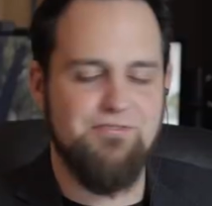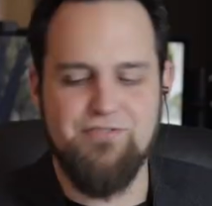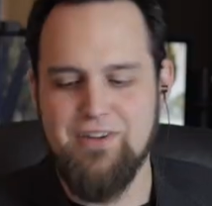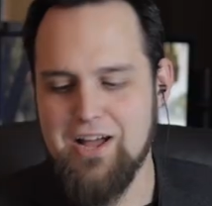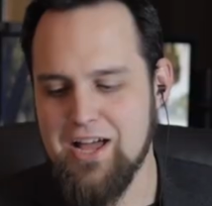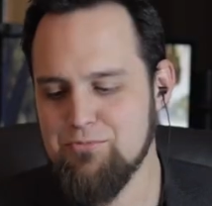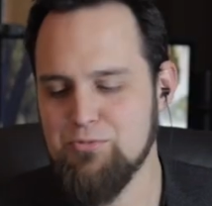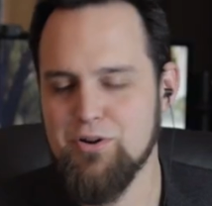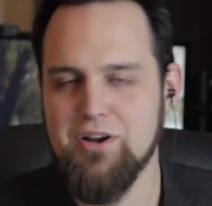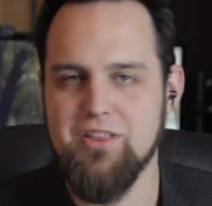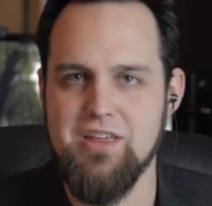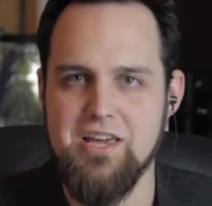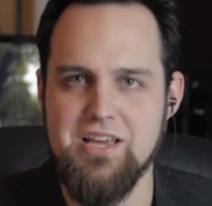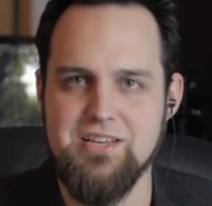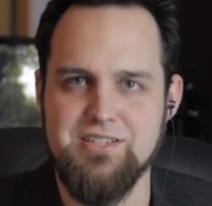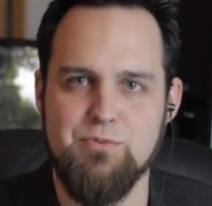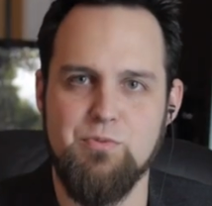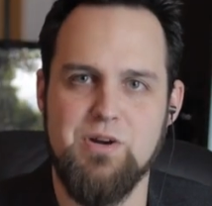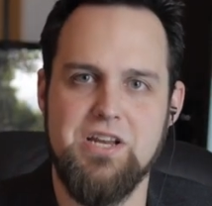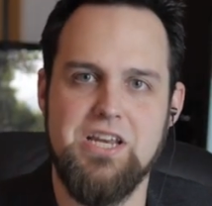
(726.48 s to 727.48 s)
find one of
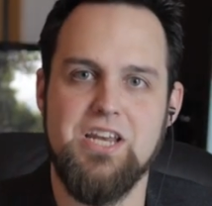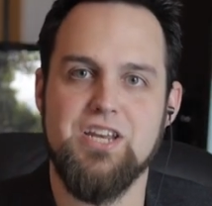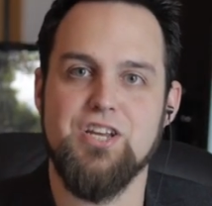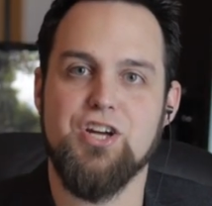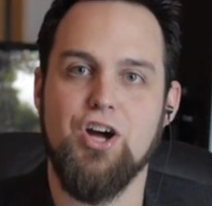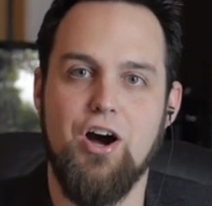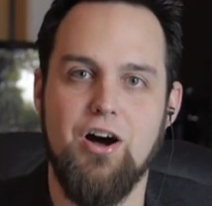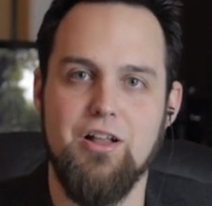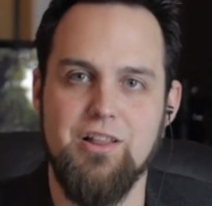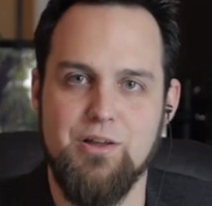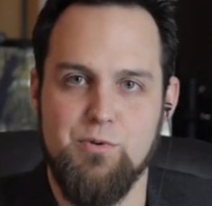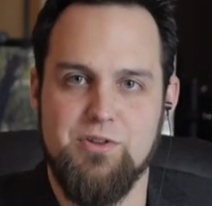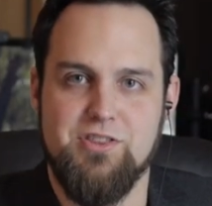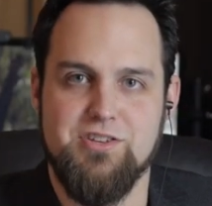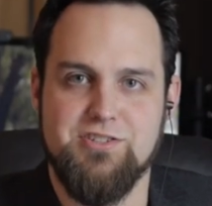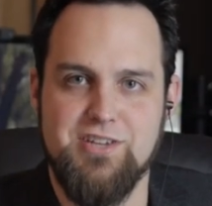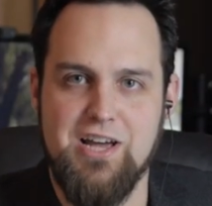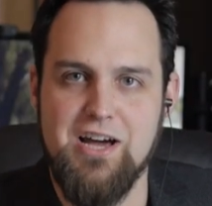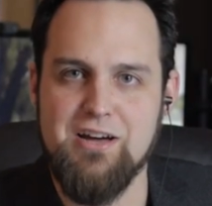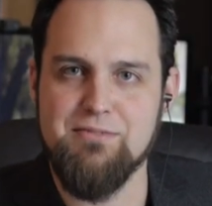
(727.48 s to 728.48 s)
these, and we need to call it with a
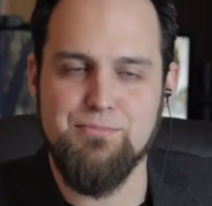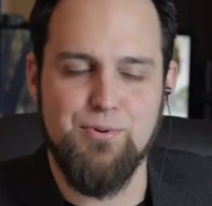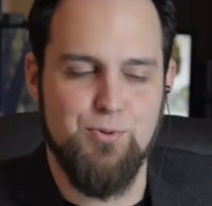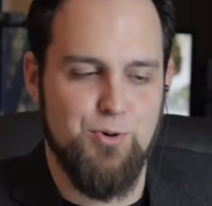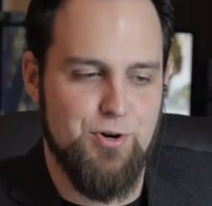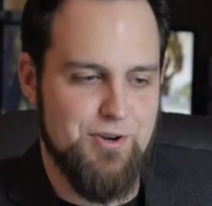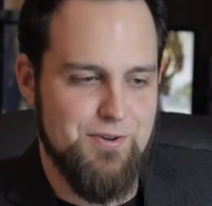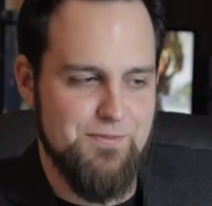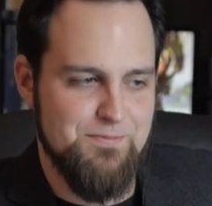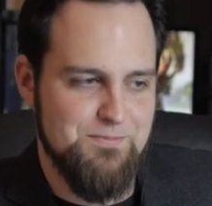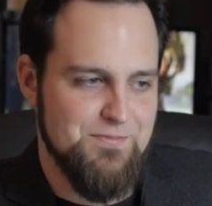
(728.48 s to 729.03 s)
soundboard